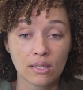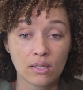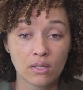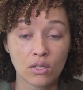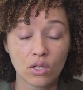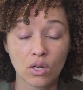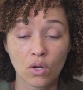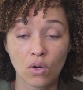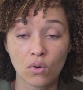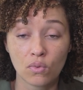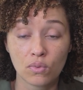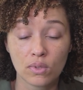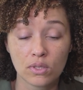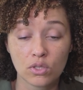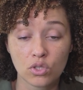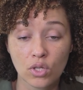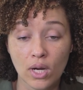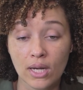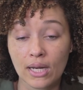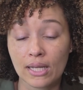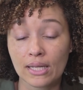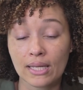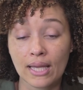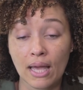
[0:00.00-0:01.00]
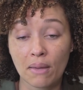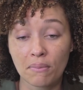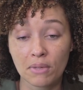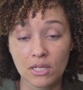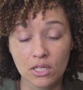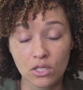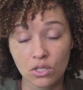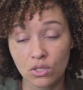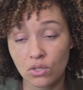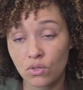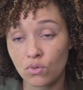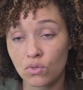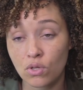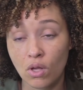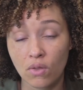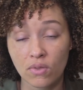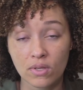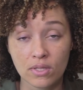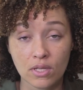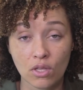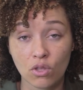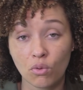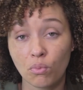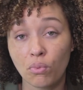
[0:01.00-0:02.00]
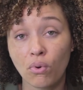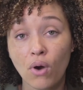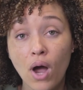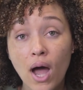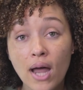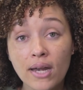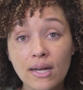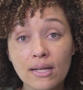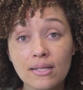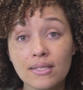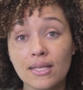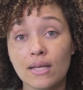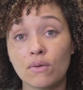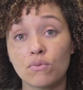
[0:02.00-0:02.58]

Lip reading: you know, trying to get me to use all these other products,